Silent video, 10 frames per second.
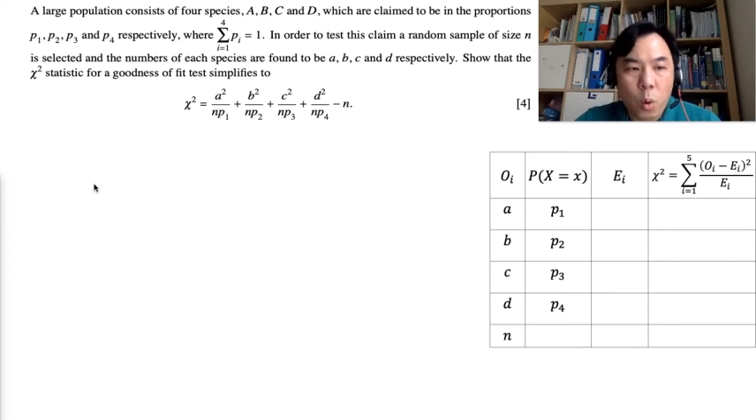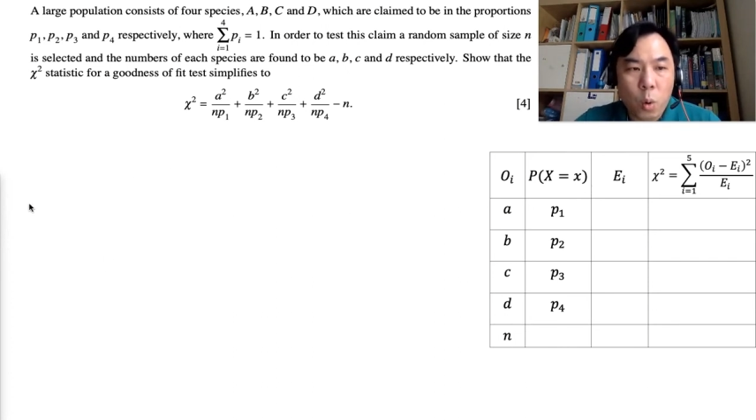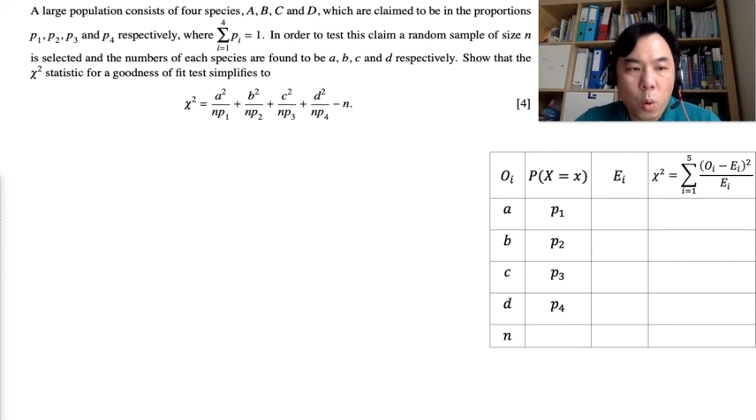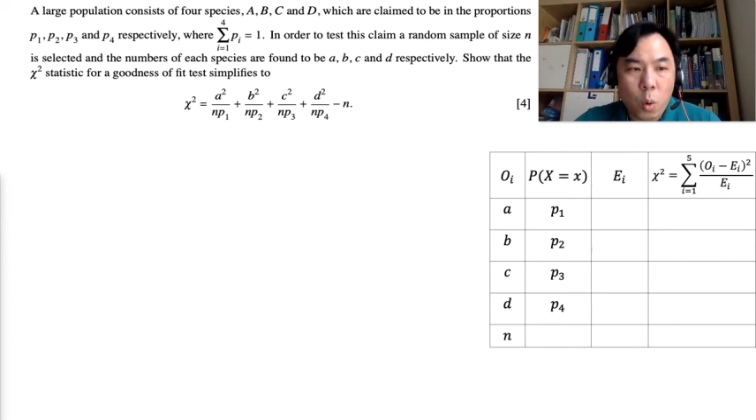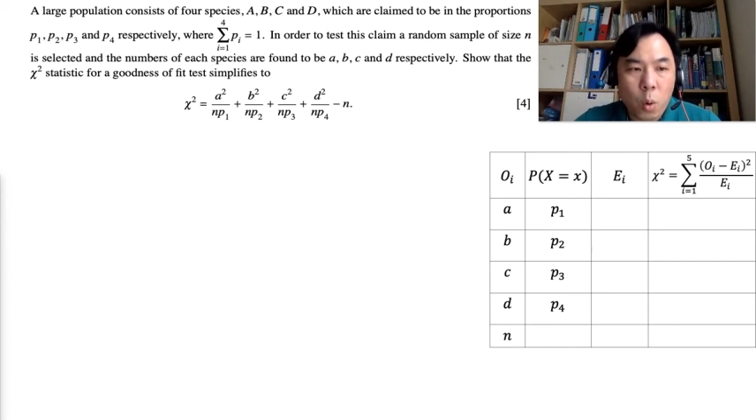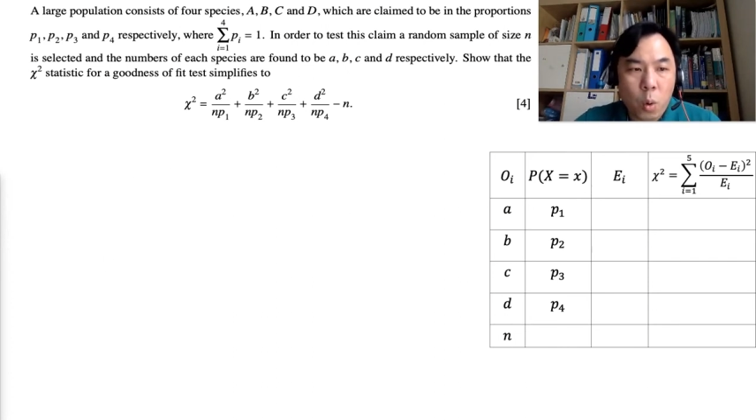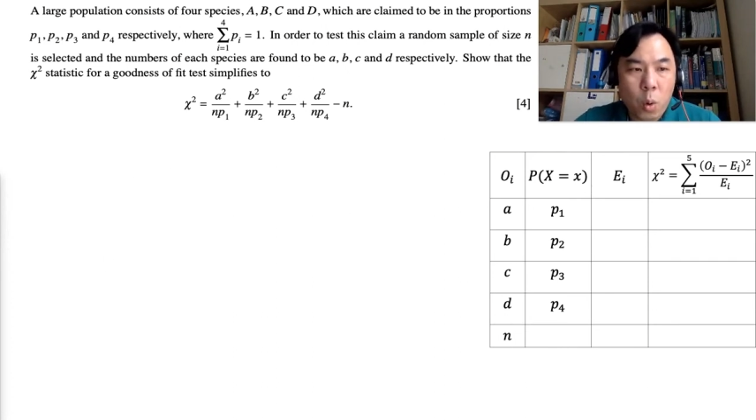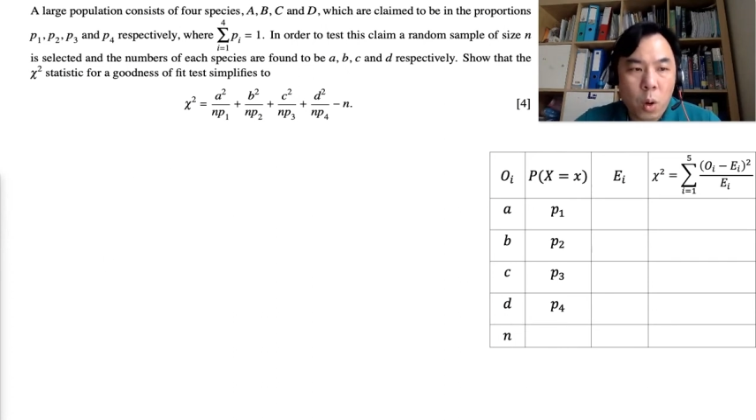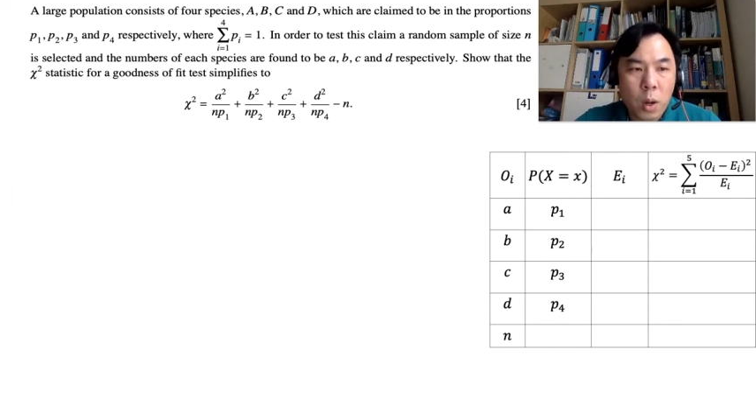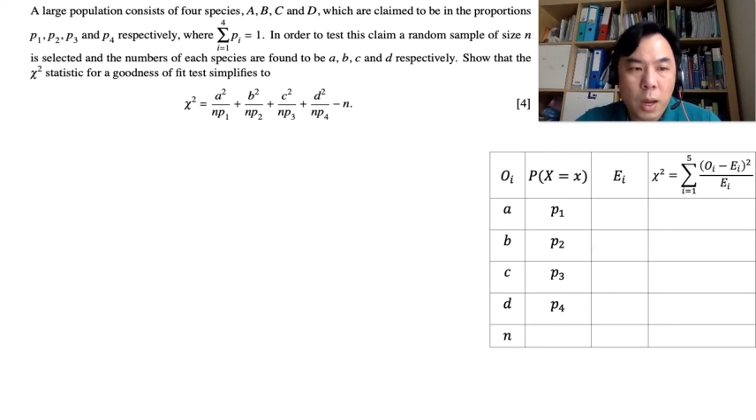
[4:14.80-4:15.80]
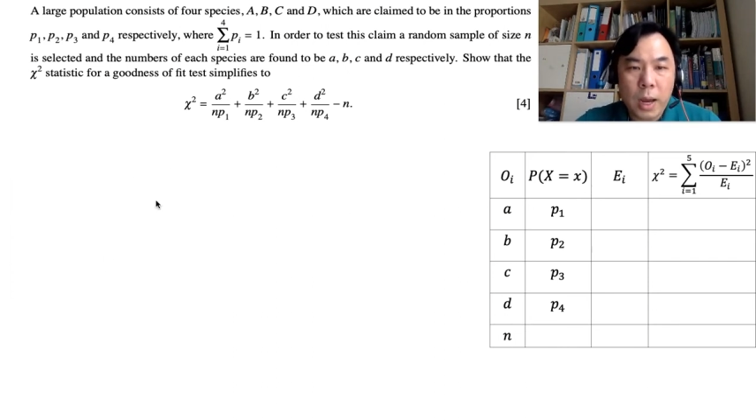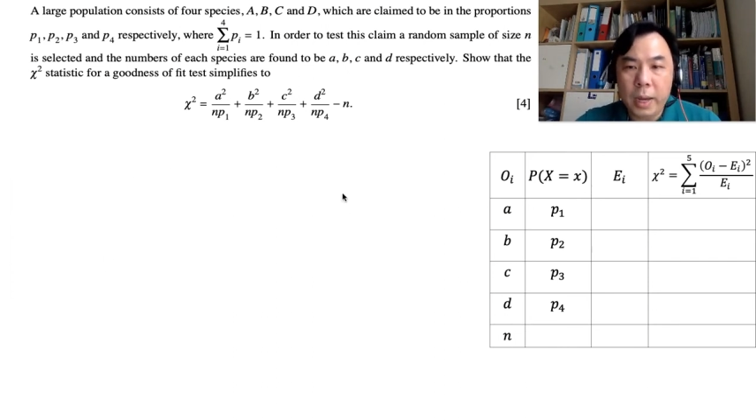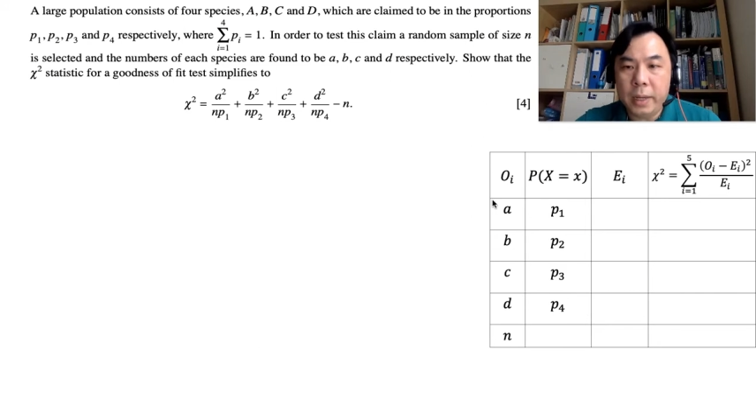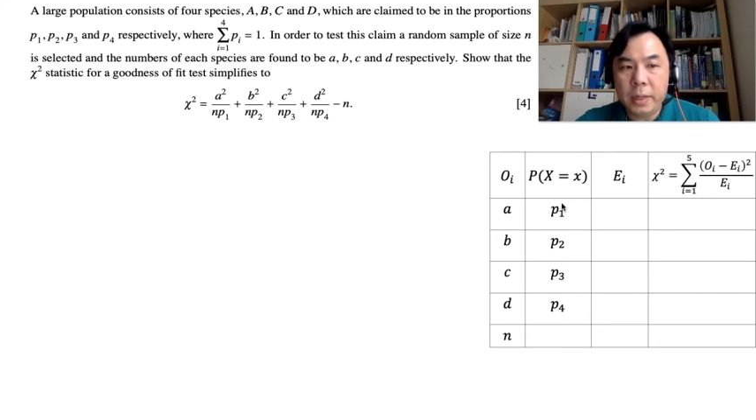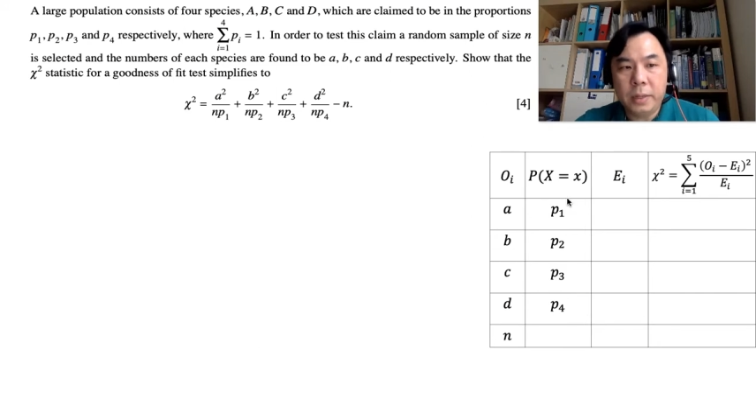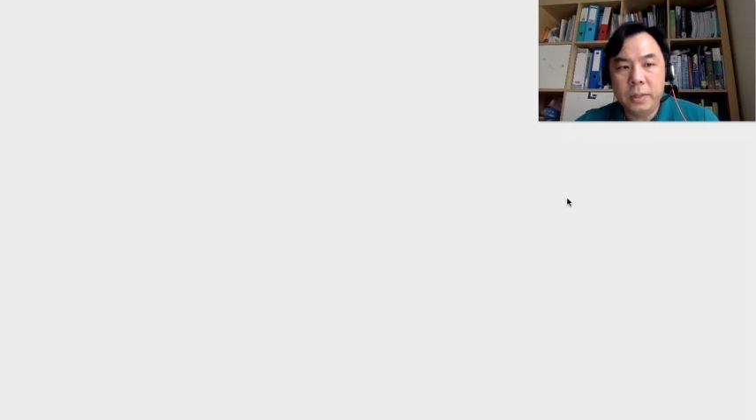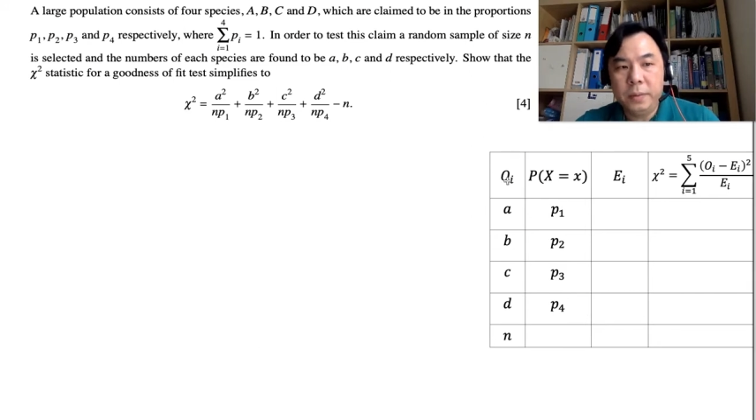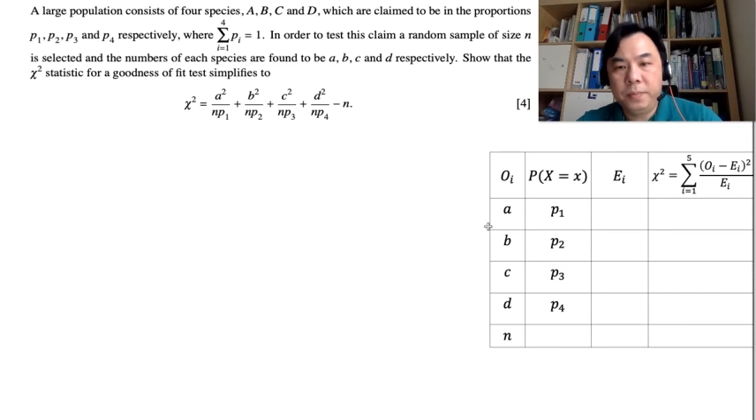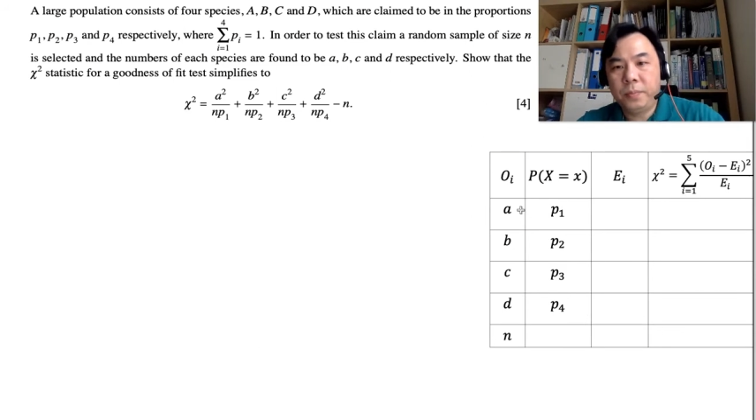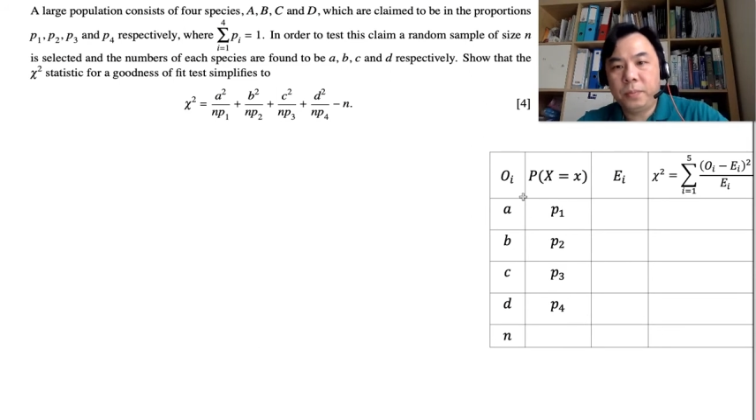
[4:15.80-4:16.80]
OI here.
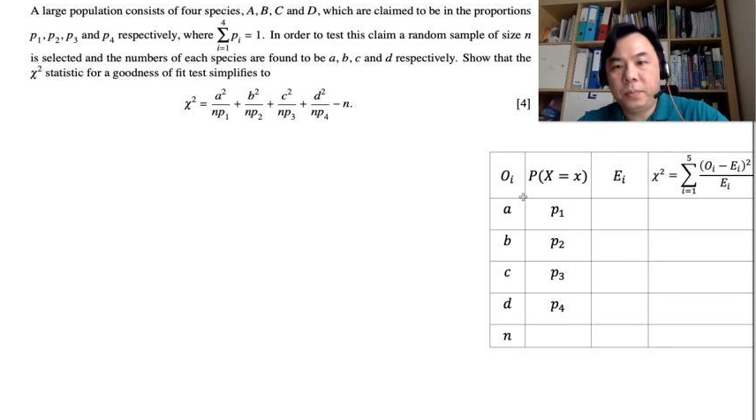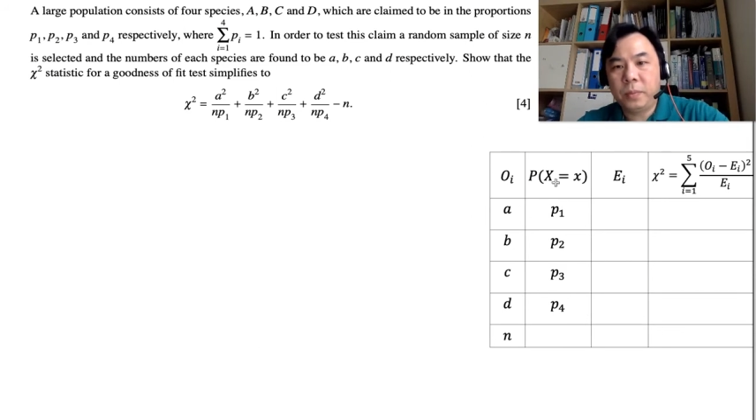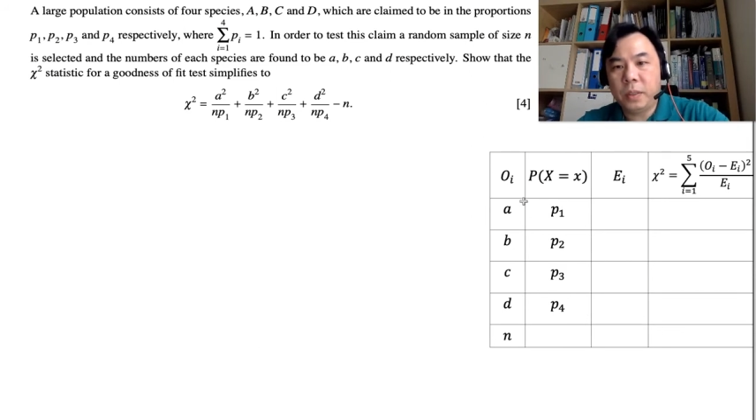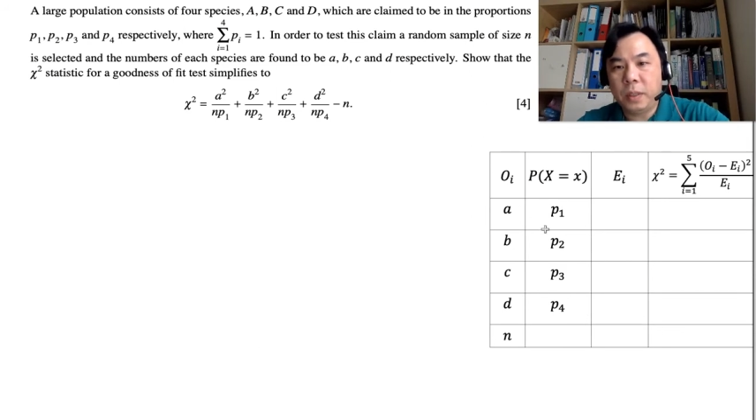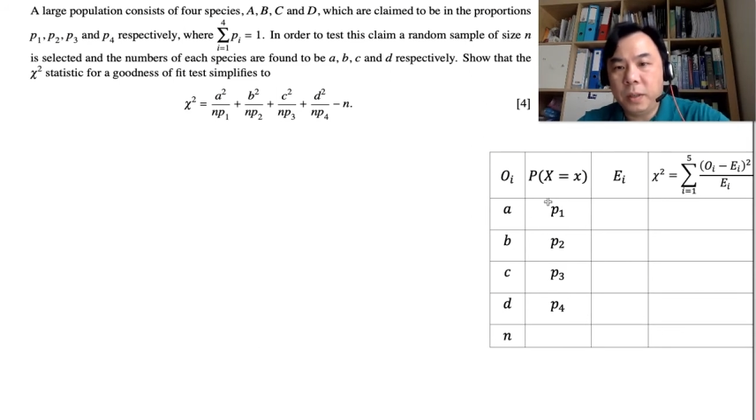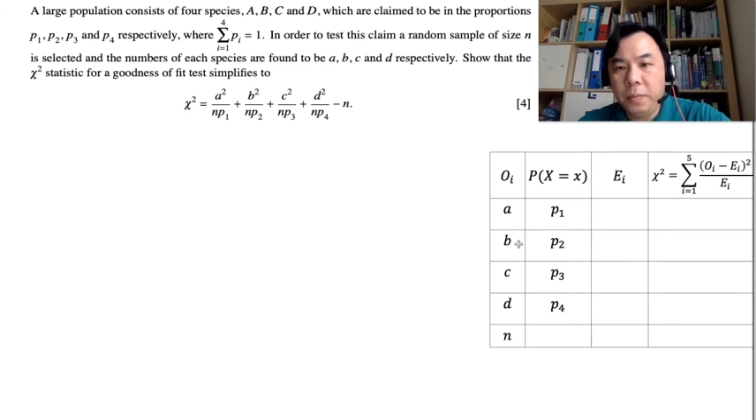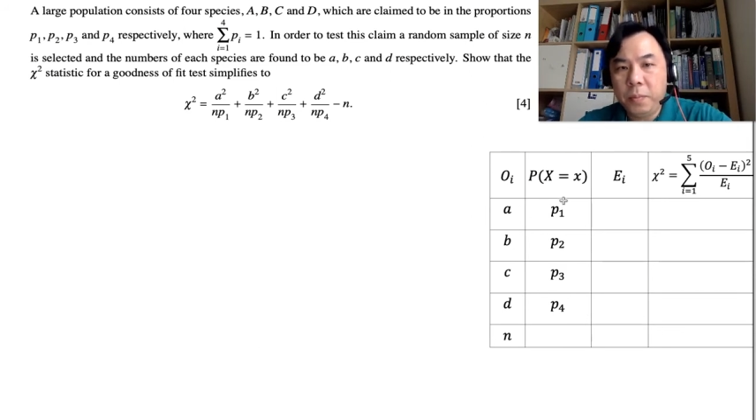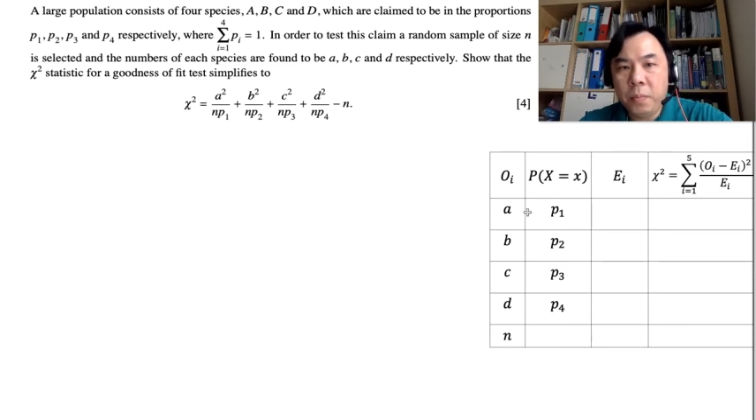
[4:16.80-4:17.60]
Okay.